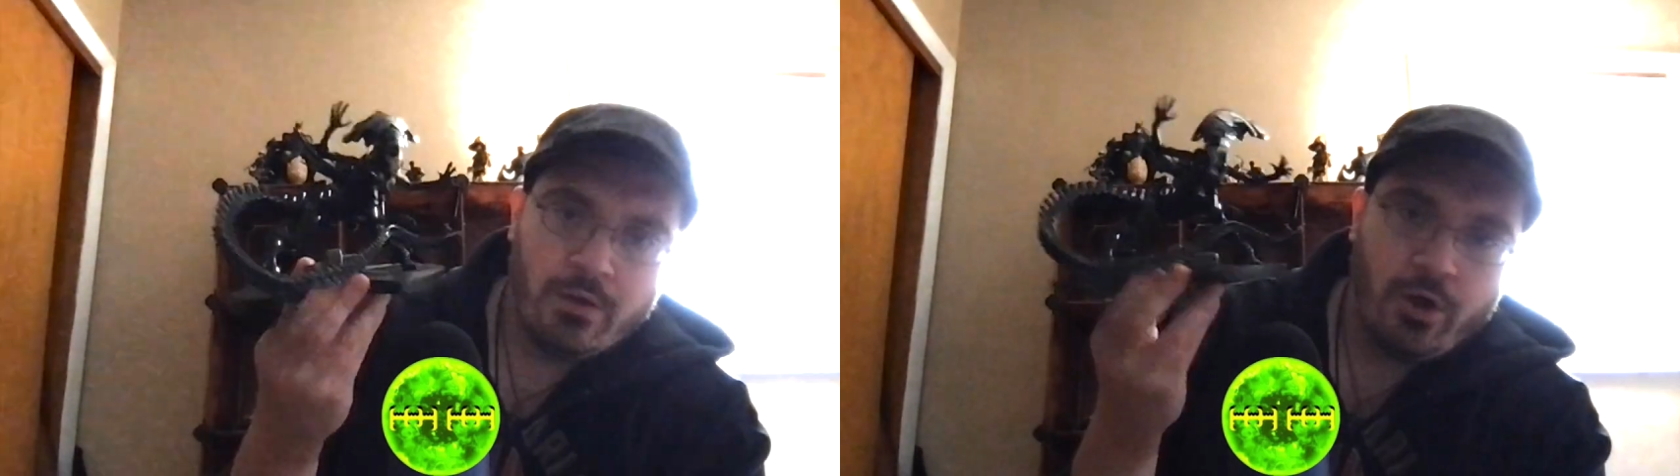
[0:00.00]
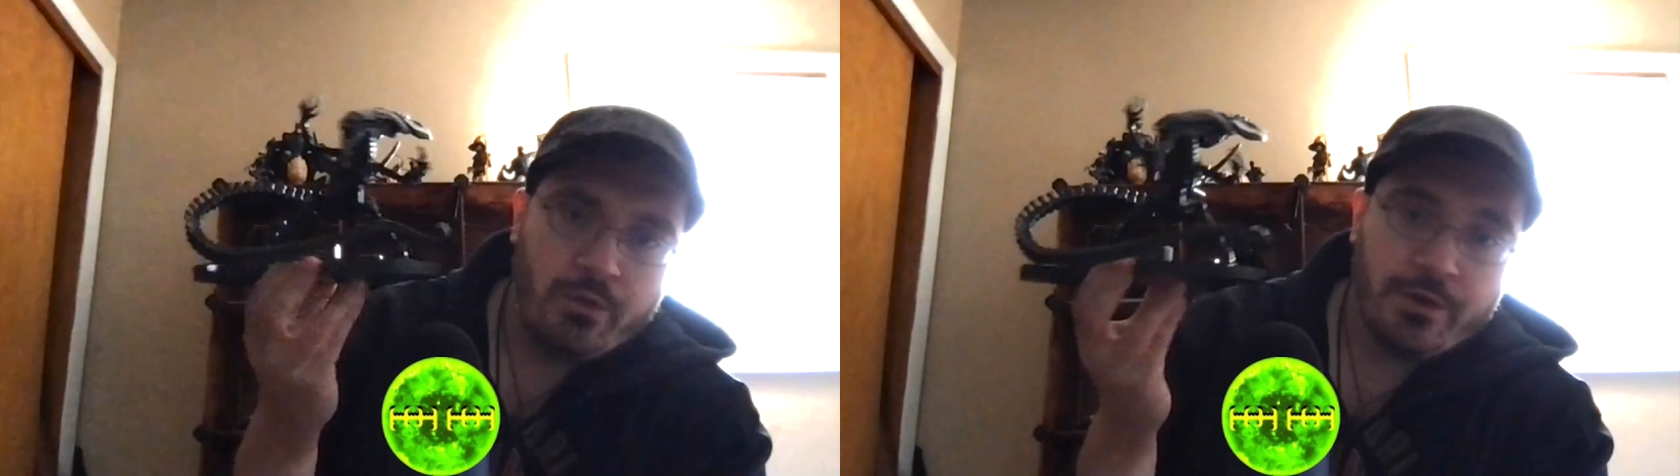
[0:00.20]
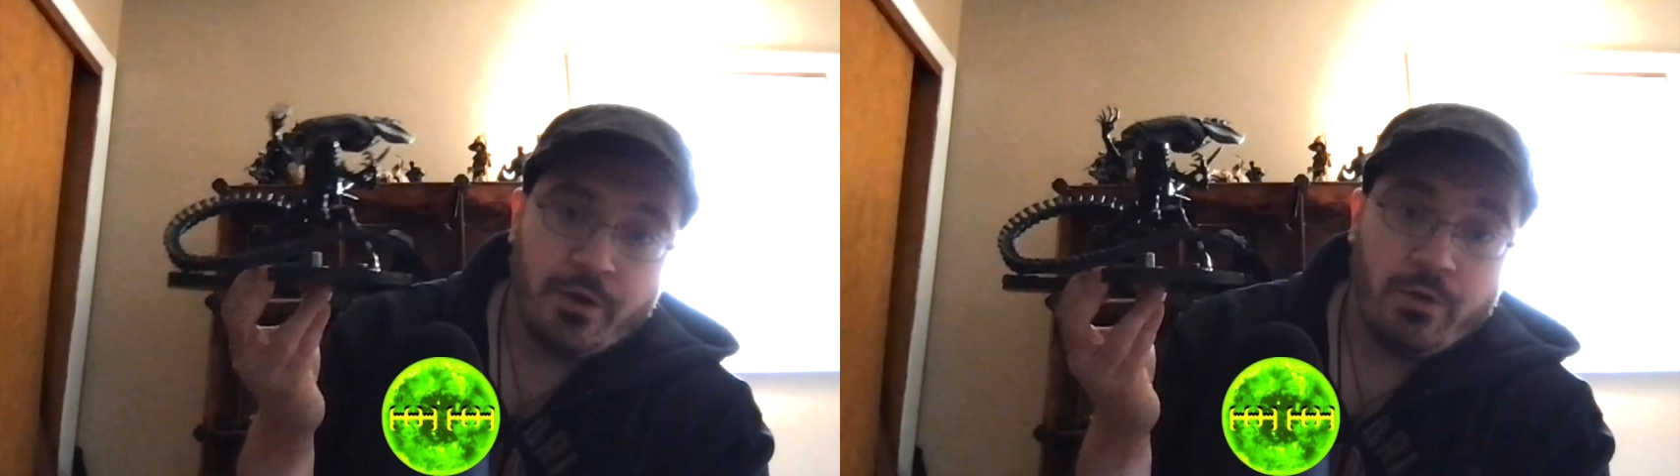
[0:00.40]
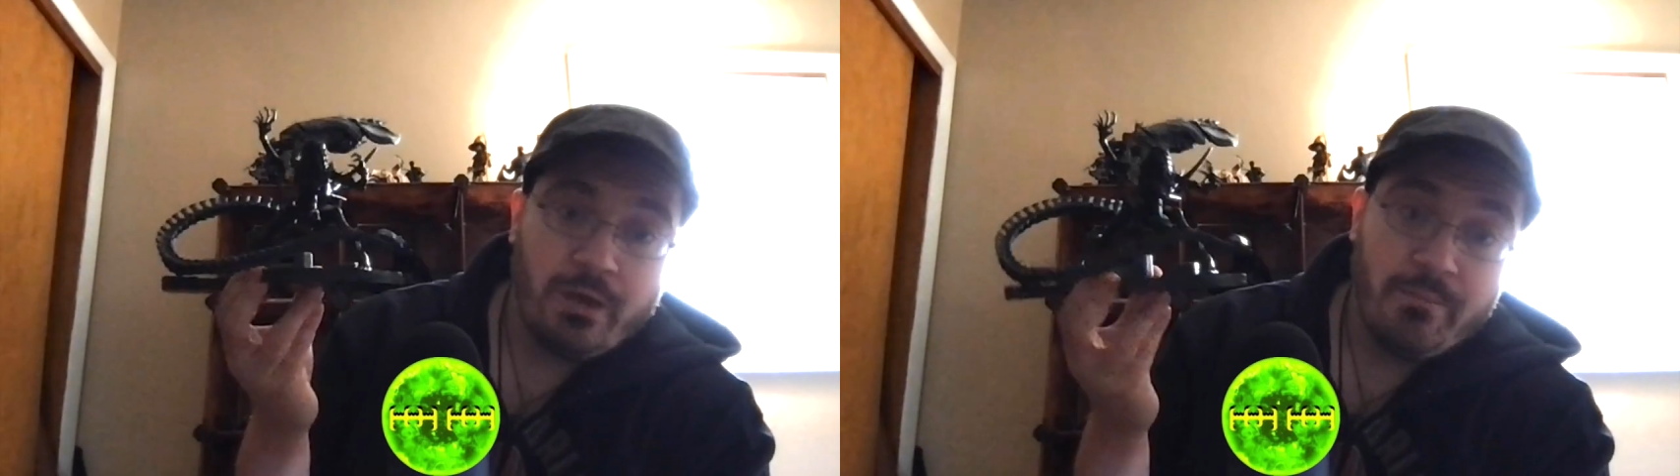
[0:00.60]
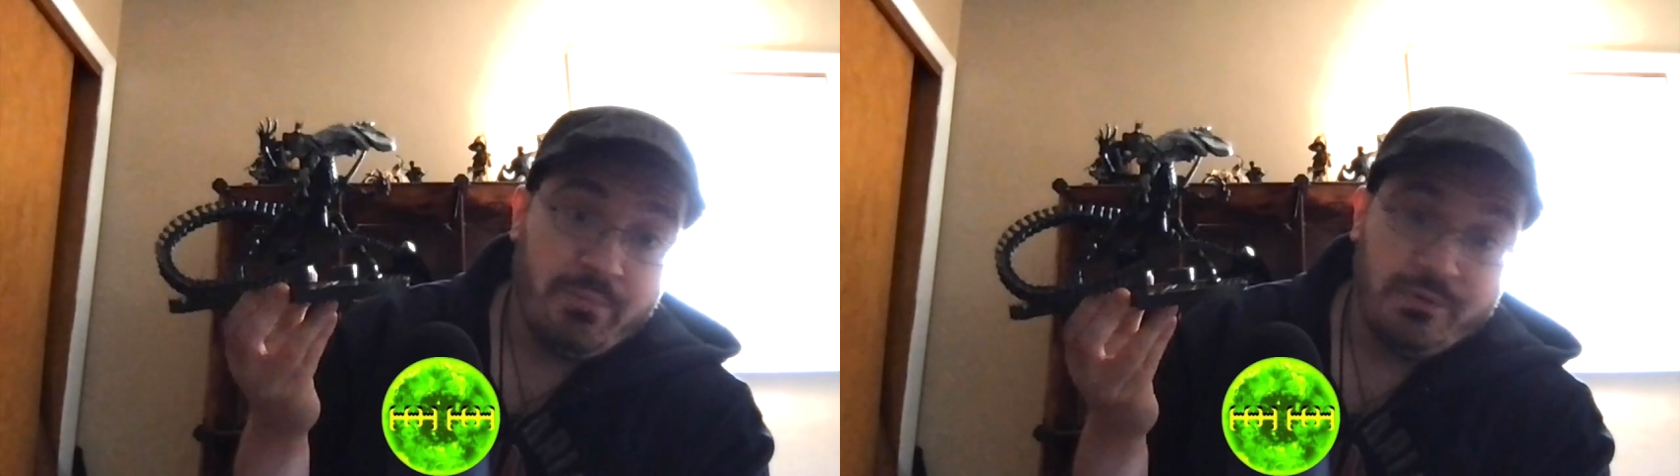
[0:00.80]
all in all,
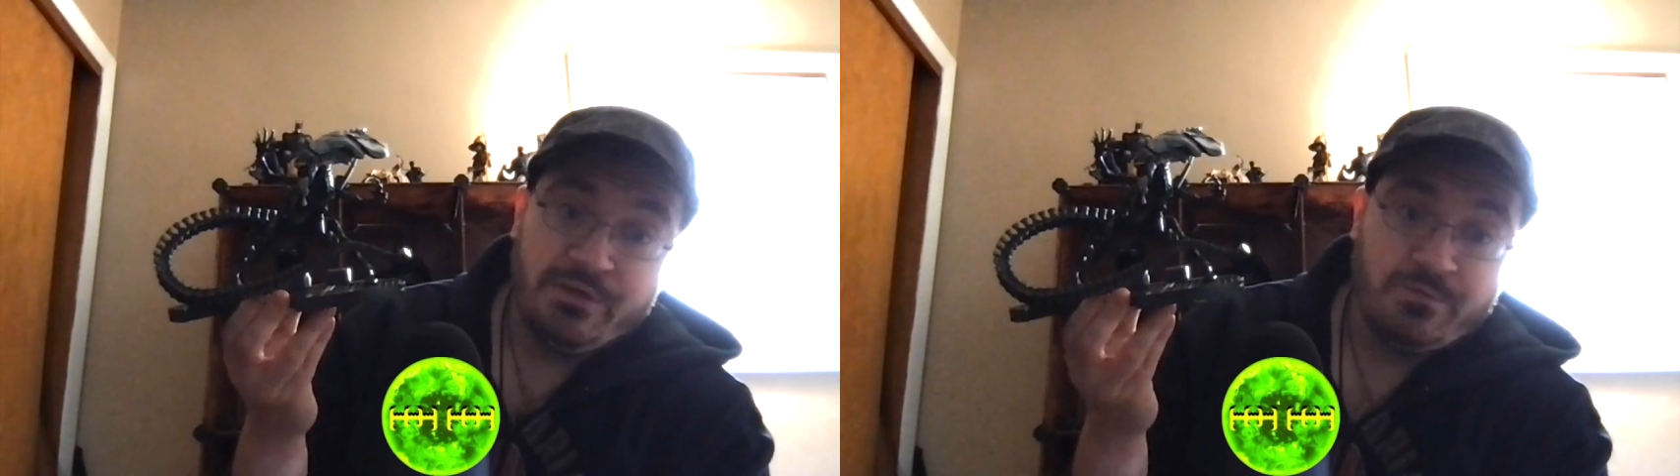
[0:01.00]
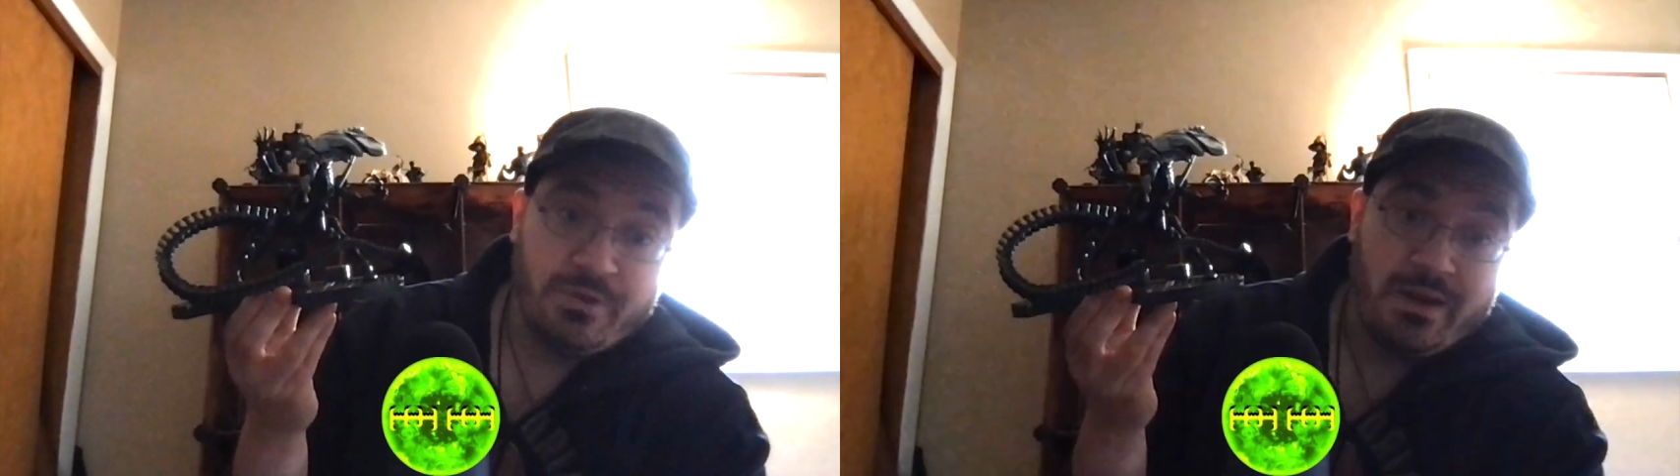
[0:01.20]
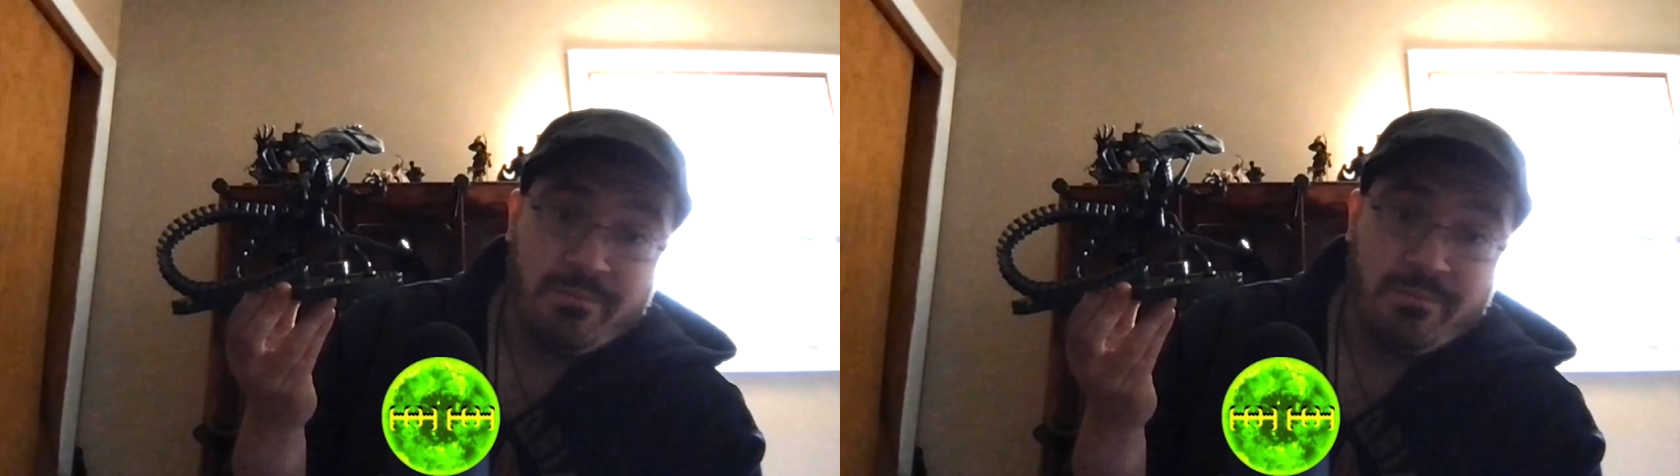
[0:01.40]
I'm pleased with it.